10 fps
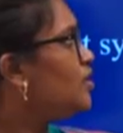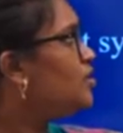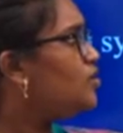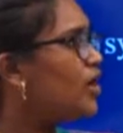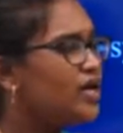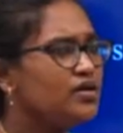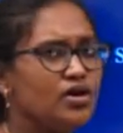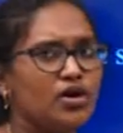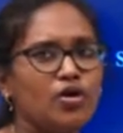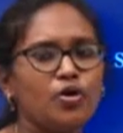You are
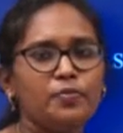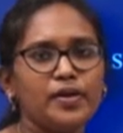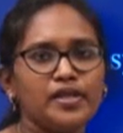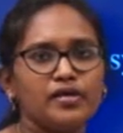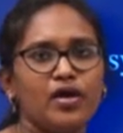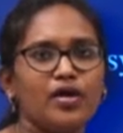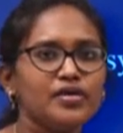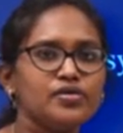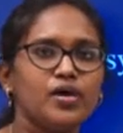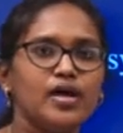opening or
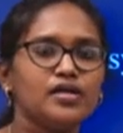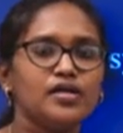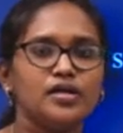you are